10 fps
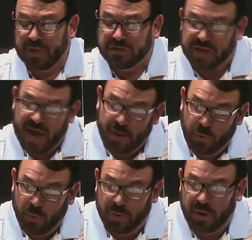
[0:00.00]
Tonight
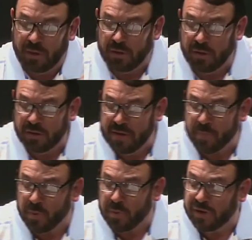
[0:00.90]
we want to look
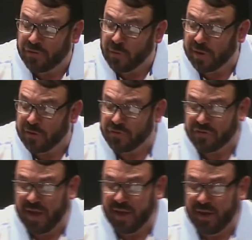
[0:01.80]
deeper into
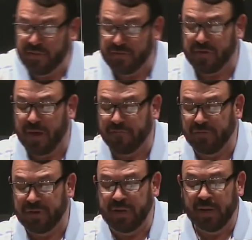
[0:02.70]
understanding the
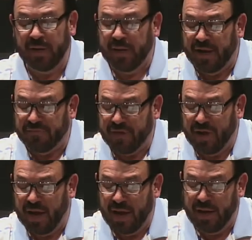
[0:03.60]
sovereignty of
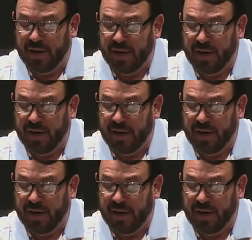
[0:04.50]
God.